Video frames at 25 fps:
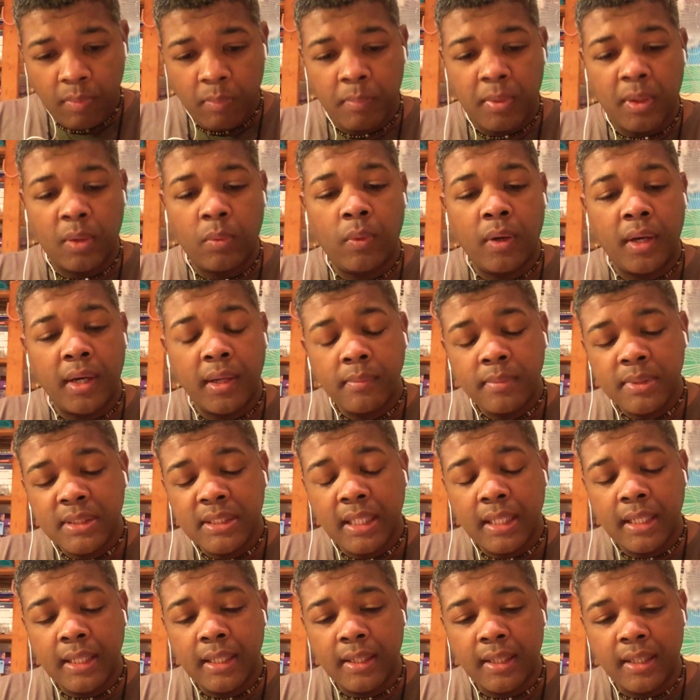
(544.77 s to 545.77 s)
but what I'm
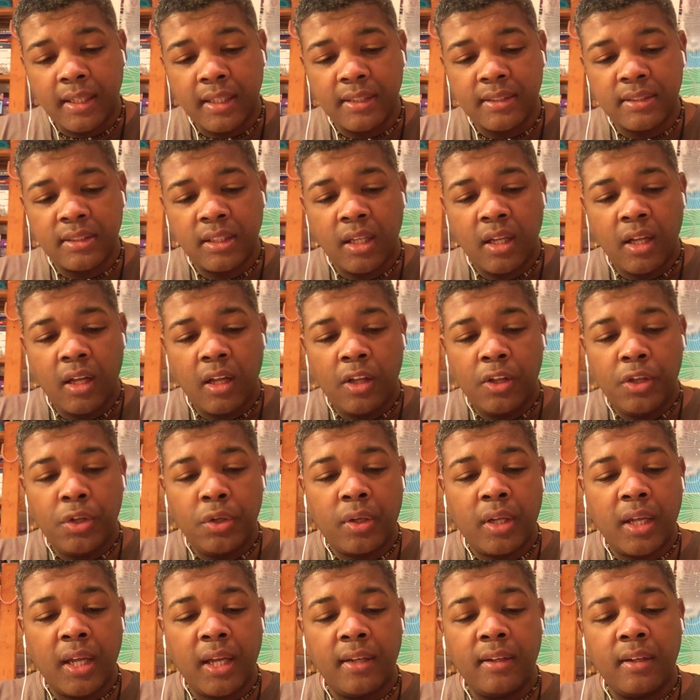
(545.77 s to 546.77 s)
saying is you
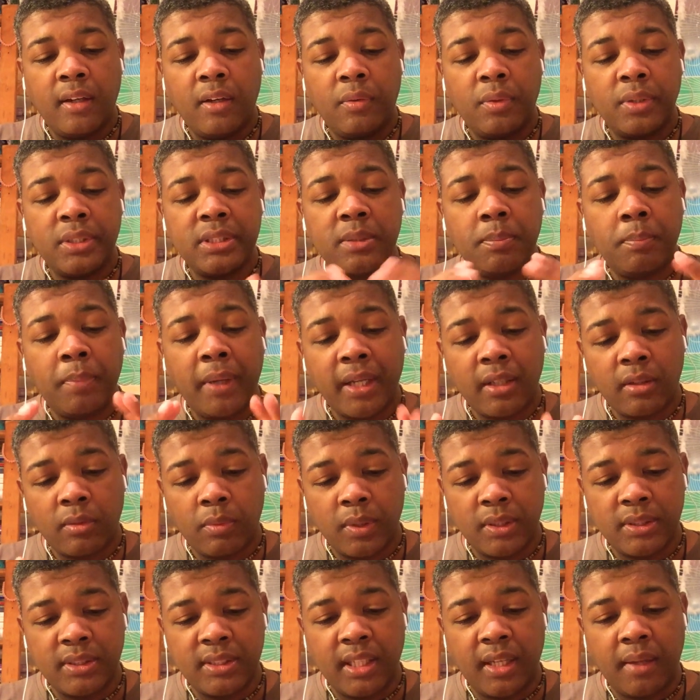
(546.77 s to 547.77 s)
can respect
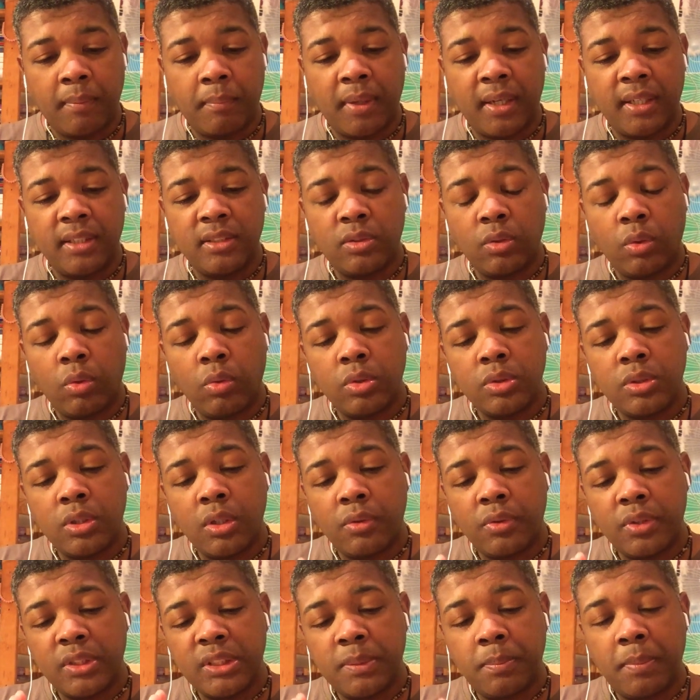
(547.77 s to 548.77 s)
what's there, but it's also
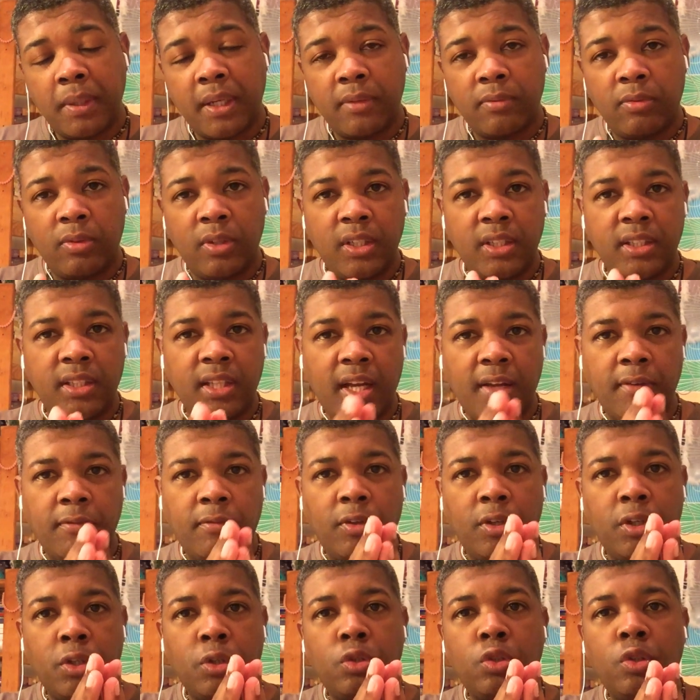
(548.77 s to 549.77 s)
respectfully time
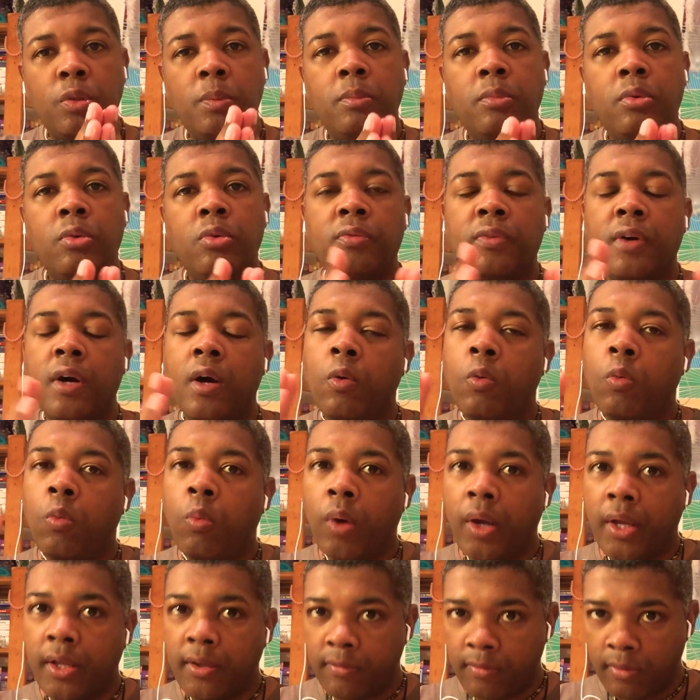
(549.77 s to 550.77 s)
for you to move
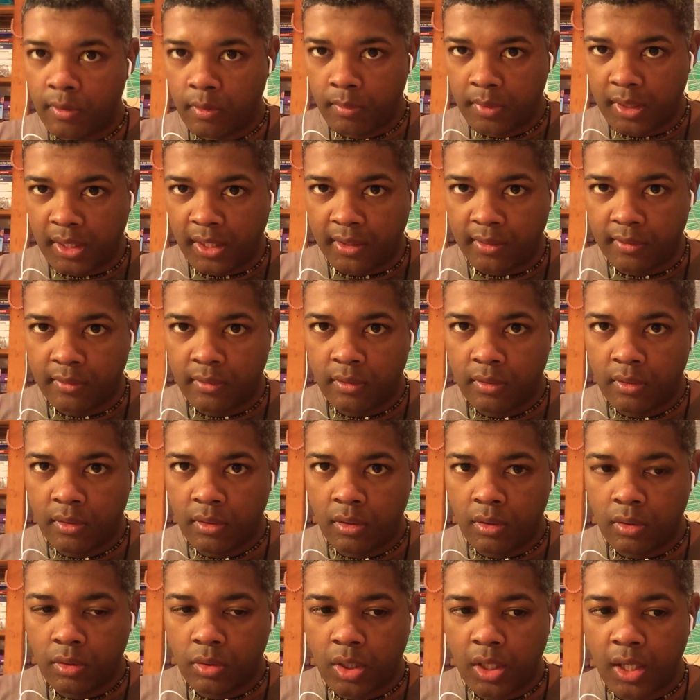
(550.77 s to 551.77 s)
away from that.
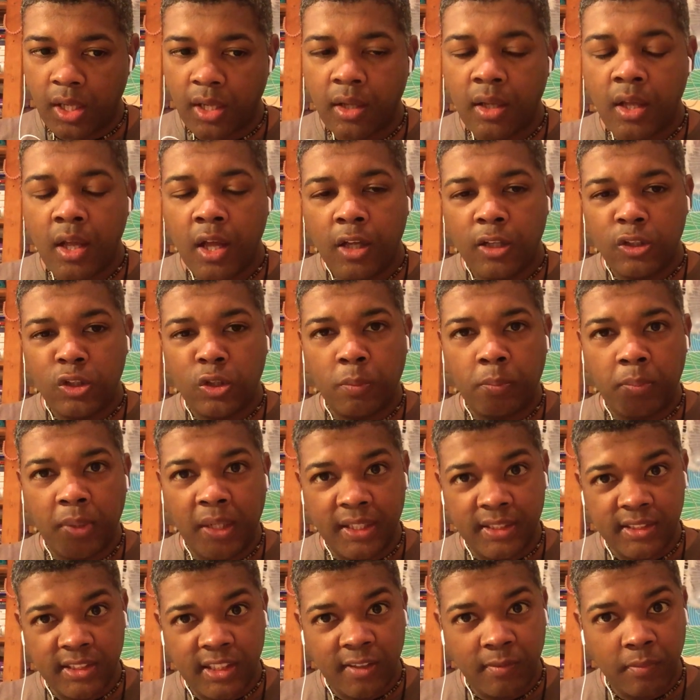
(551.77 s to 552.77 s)
Okay? To
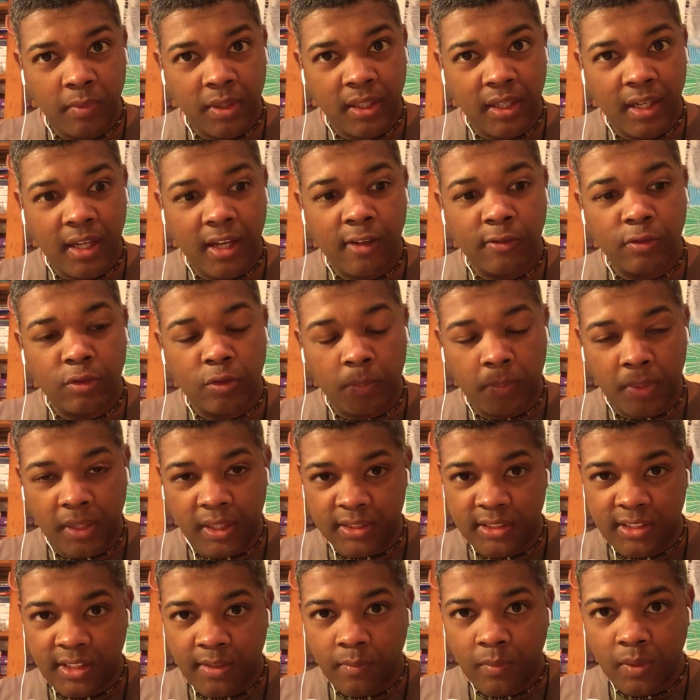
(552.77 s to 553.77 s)
bless them with love, to
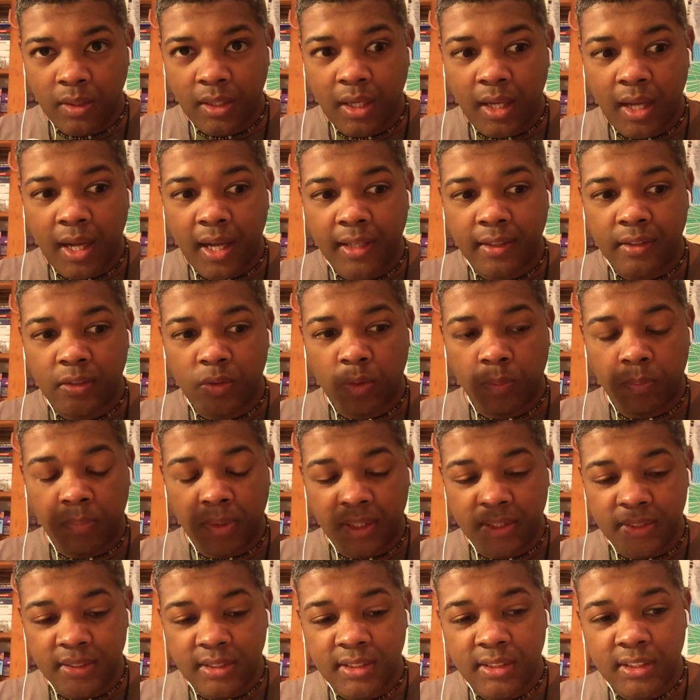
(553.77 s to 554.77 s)
bless them with light, to
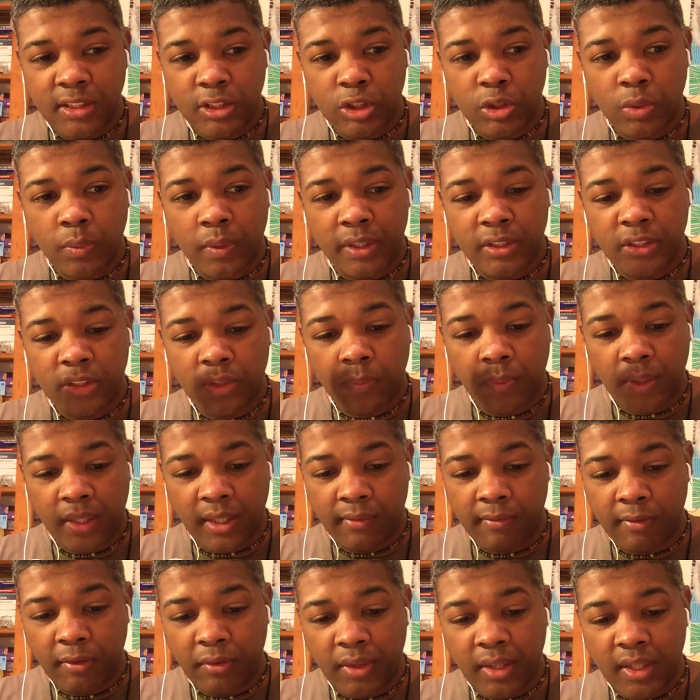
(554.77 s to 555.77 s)
bless the situation,
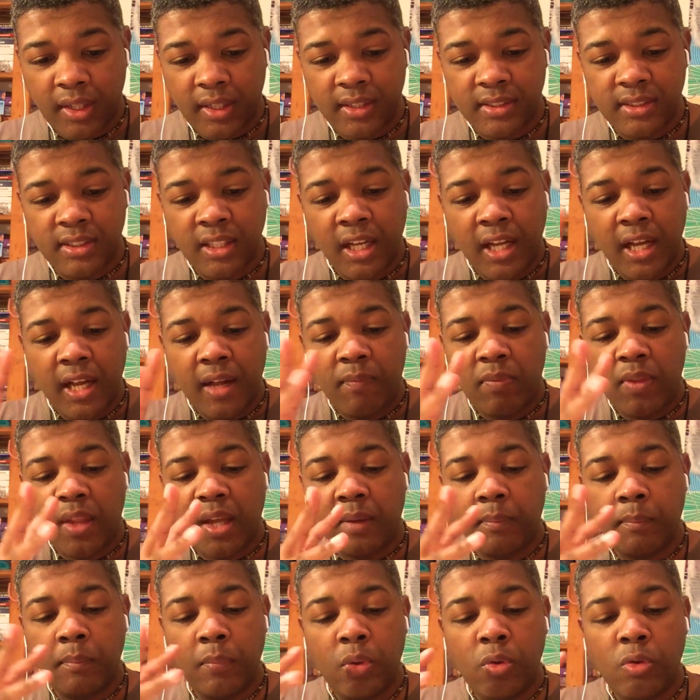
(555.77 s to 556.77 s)
whatever it is,
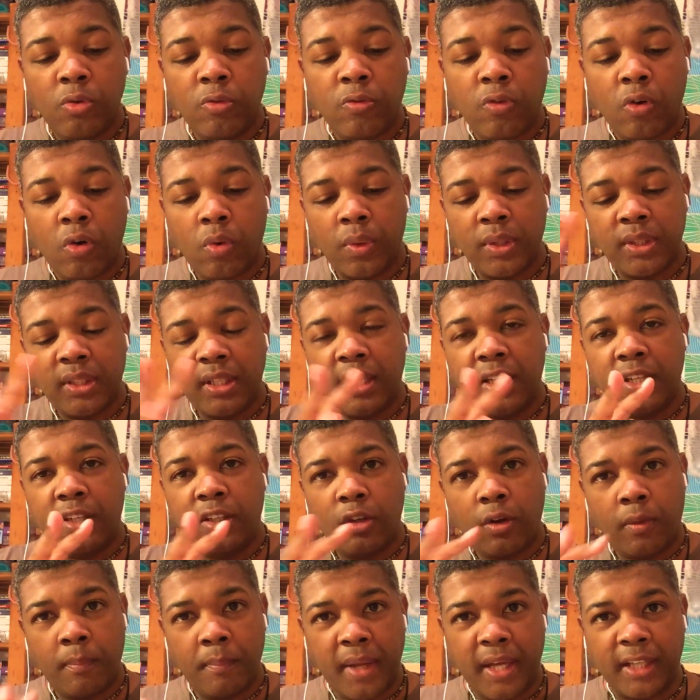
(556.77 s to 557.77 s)
and move forward in
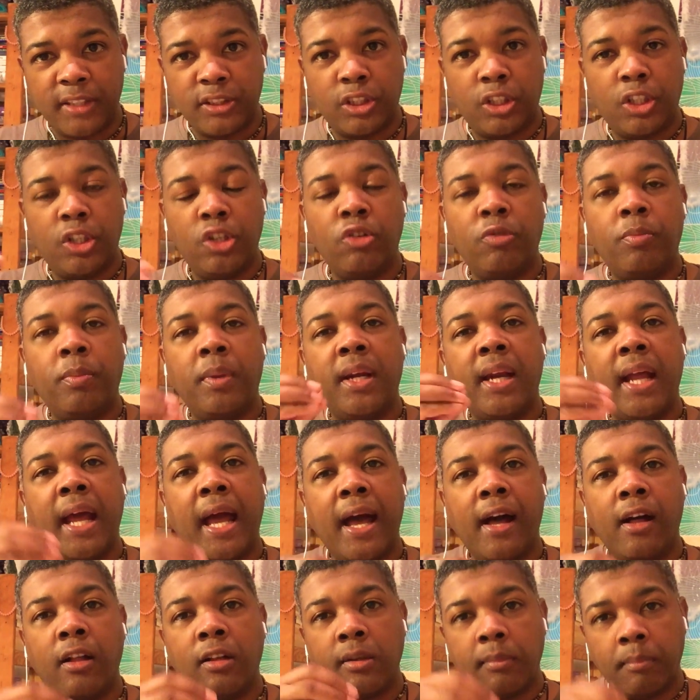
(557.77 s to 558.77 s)
your magic. You've been
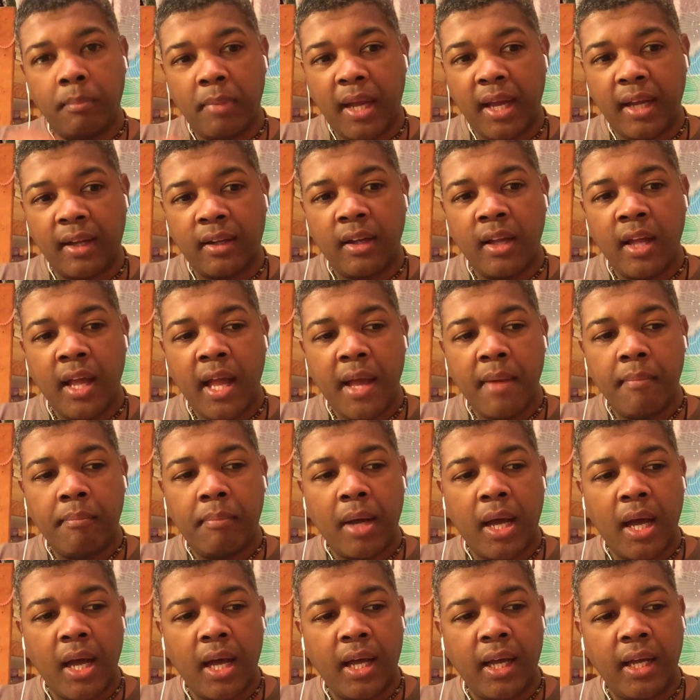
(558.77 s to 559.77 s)
held back
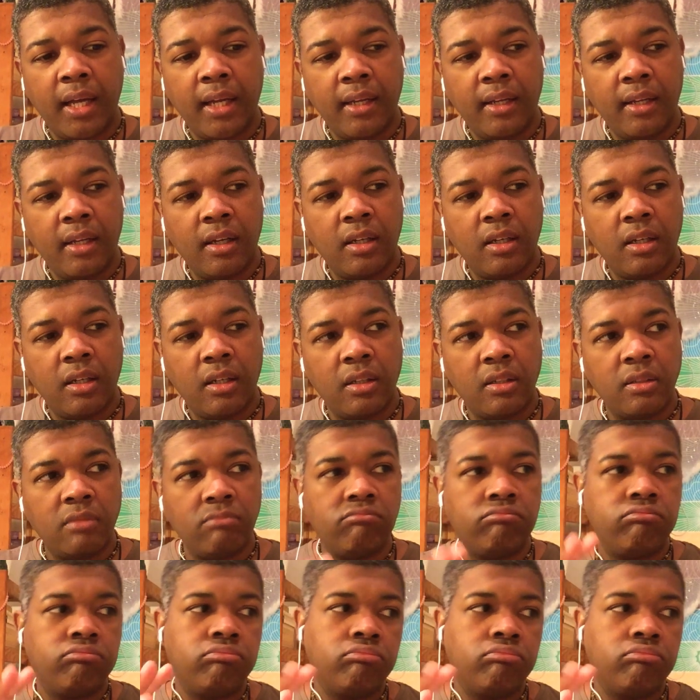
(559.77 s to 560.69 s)
by... Uh,